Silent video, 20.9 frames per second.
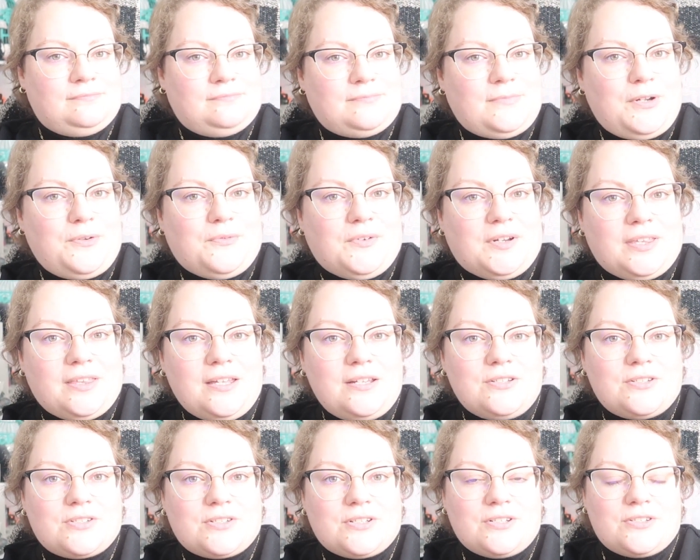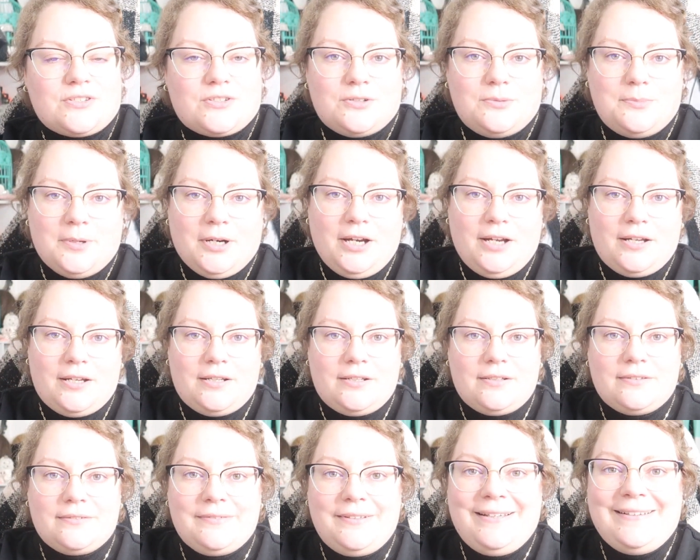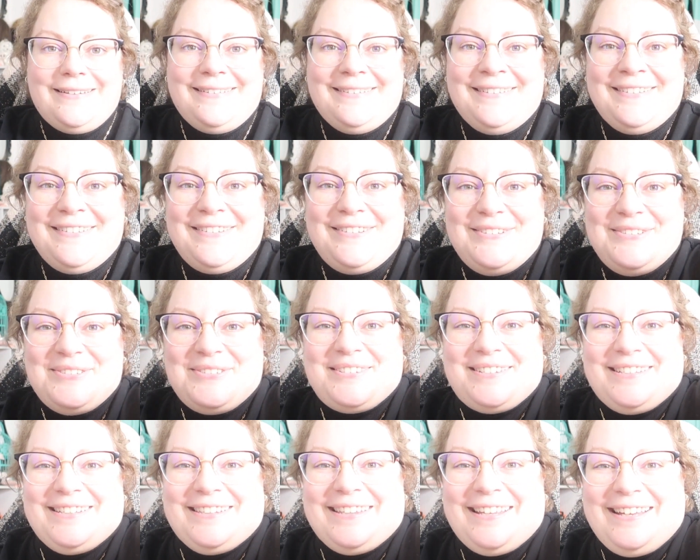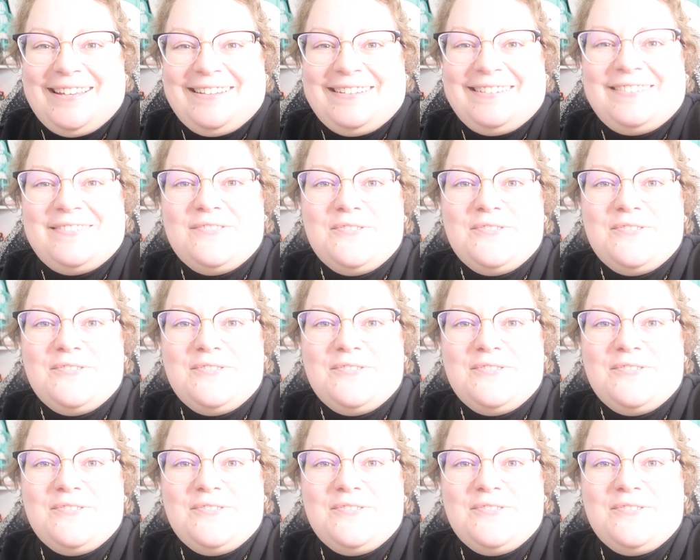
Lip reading: My ring light just got so bright. You see that?